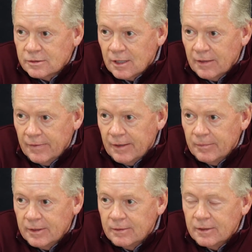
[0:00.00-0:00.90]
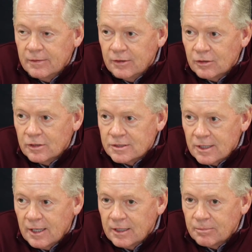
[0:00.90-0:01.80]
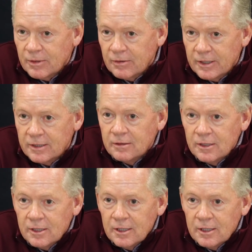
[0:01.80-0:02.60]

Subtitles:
sign them in the early signing period,